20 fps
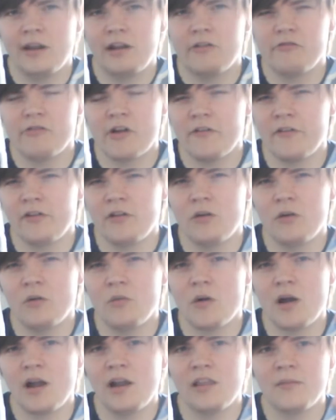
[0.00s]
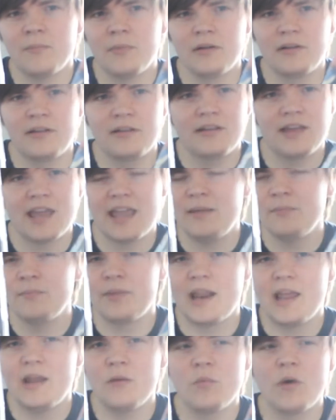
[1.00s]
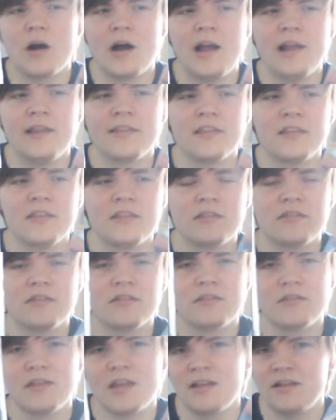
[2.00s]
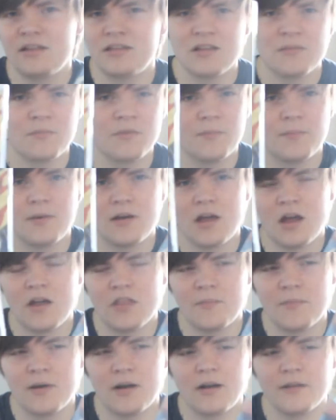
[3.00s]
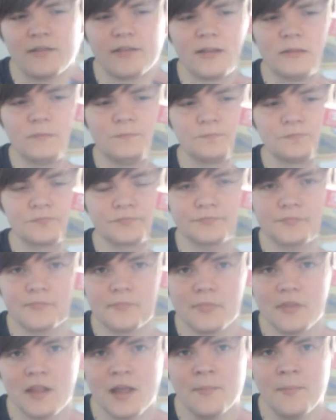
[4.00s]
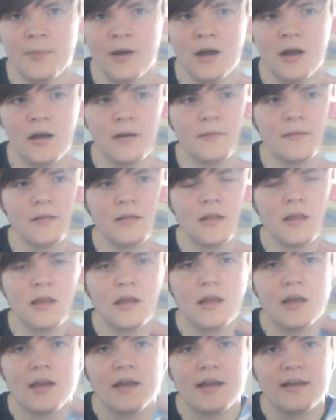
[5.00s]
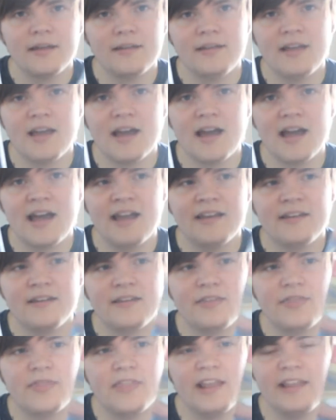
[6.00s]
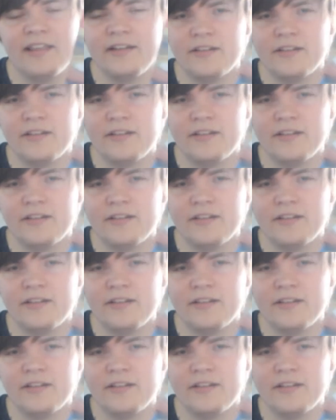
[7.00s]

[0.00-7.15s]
graphical wise but gameplay wise and some of the other parts. But yeah, and these are